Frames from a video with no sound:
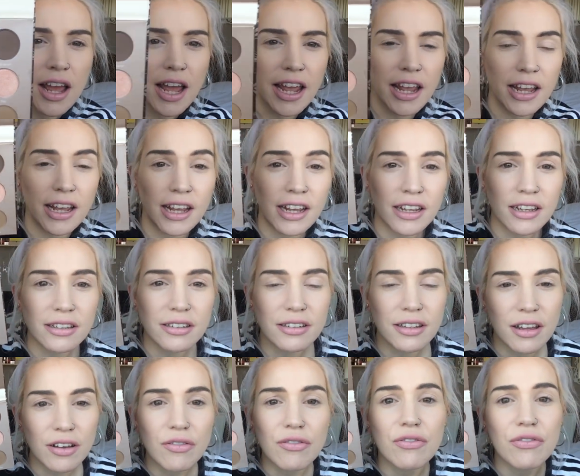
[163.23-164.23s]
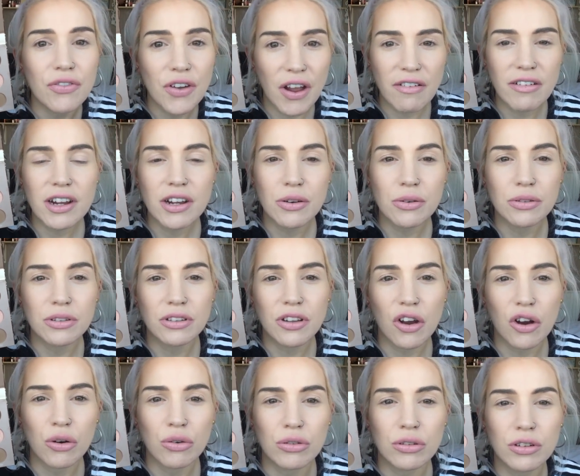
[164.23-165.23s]
It is very cool
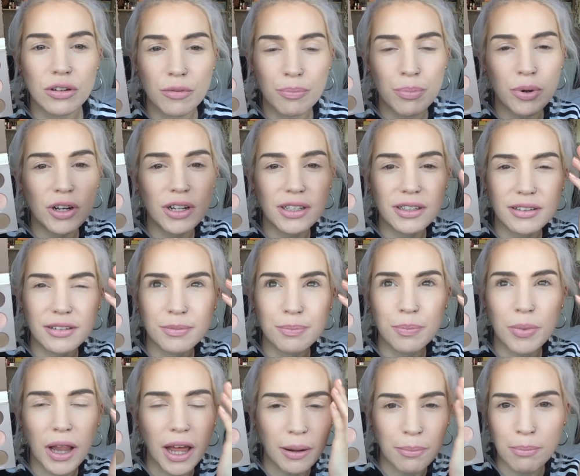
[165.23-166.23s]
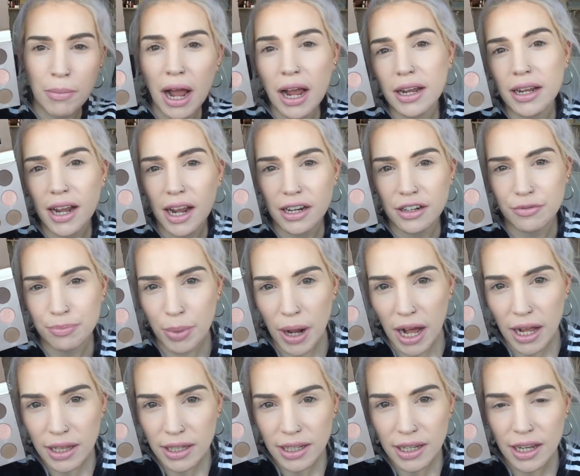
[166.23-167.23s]
toned, but it's like my kind of
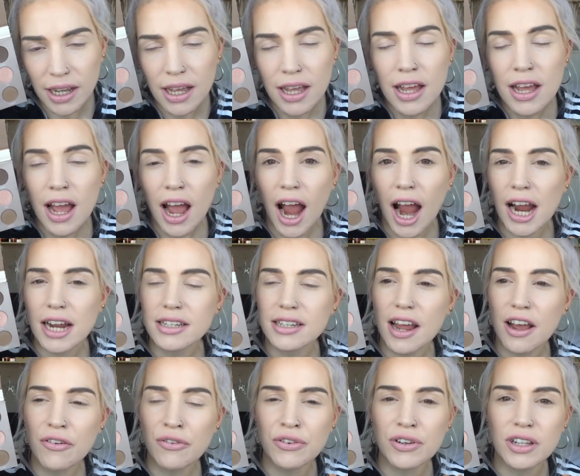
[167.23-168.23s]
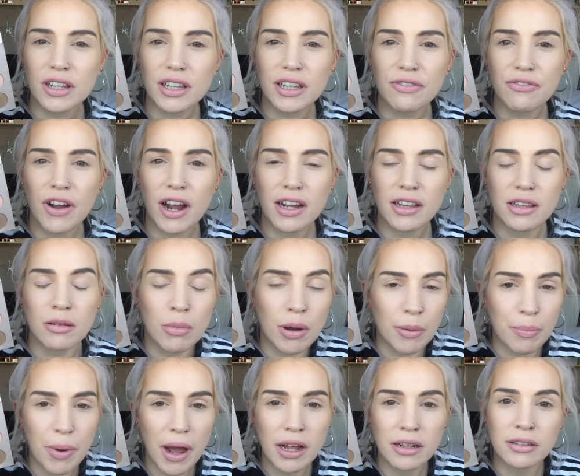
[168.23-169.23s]
palette. I definitely find that
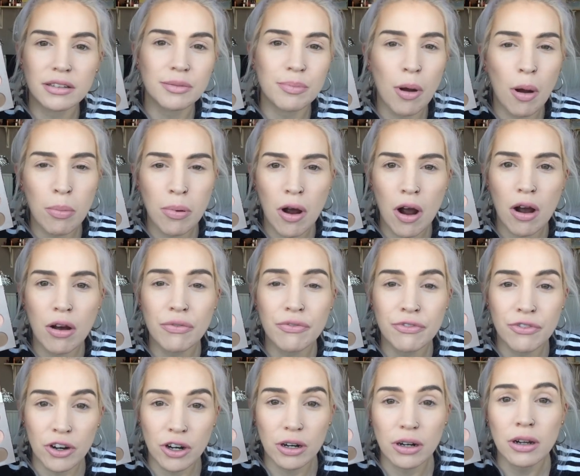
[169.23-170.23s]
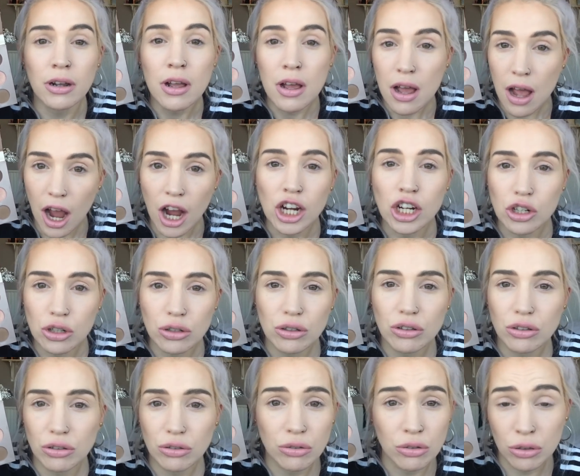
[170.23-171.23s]
my pants pop off for a good
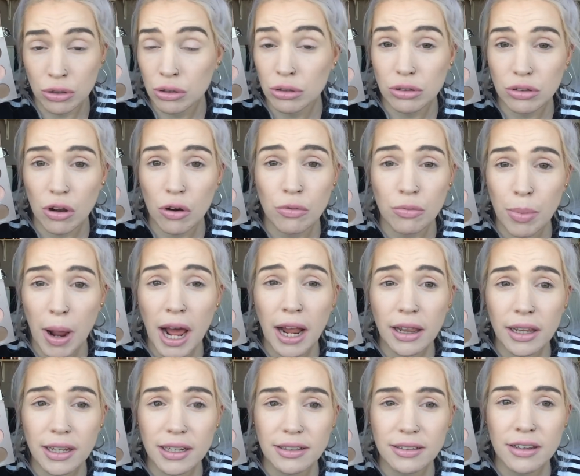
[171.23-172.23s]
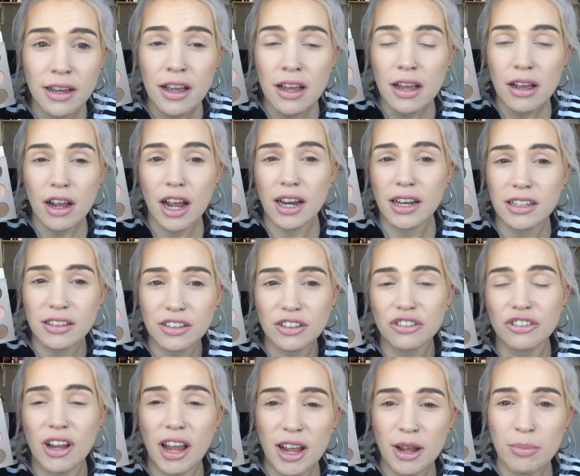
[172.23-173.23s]
cool tone palette, and it's a
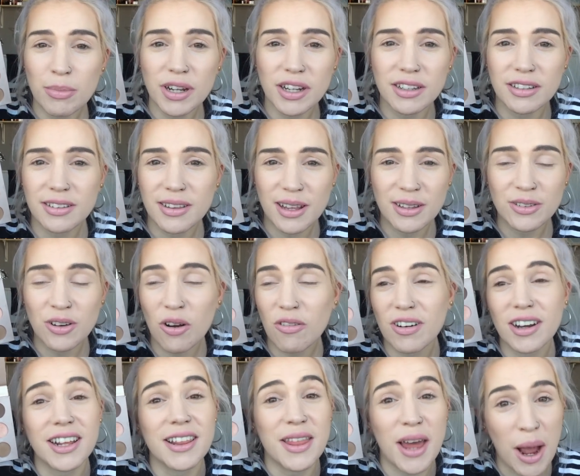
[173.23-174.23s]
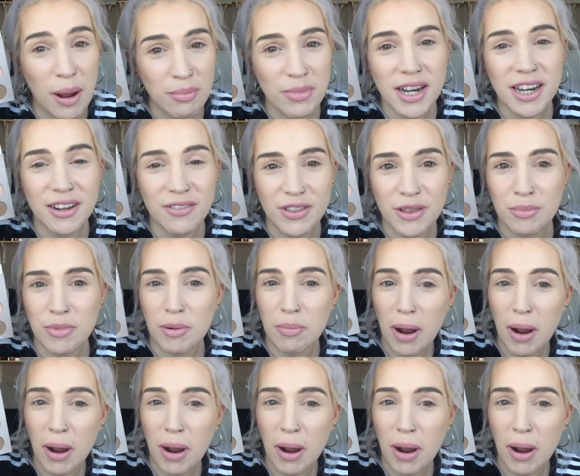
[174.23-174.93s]
shame because there's not really that many of them